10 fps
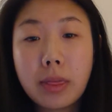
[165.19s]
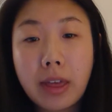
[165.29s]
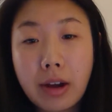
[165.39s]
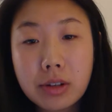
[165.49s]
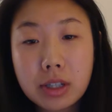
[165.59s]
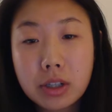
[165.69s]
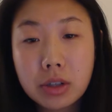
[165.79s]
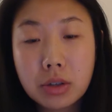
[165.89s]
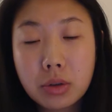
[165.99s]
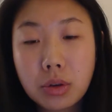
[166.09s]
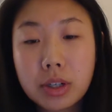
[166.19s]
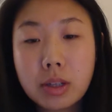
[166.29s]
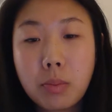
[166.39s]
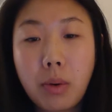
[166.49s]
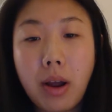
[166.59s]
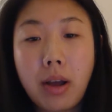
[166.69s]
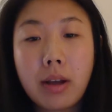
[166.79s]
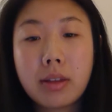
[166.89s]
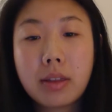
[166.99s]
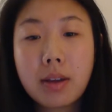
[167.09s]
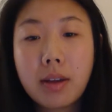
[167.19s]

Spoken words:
1,000 shortness of breath,